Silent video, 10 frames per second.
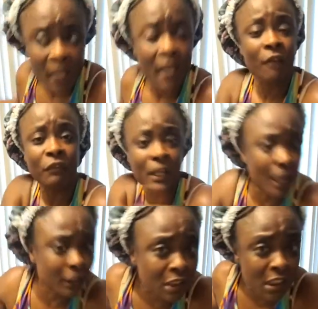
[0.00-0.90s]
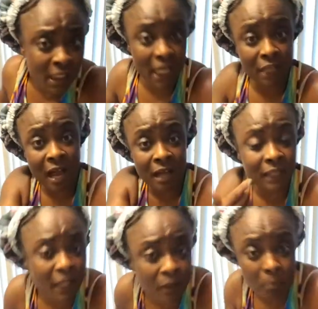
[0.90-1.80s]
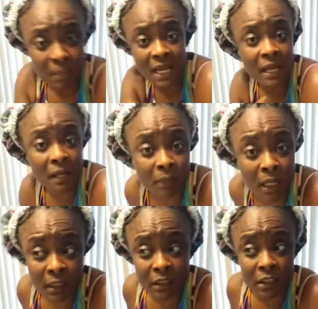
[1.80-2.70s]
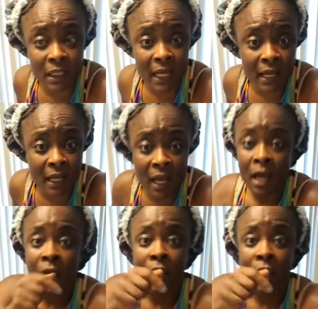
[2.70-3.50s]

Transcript: If he looks good and y'all think me and him look good together,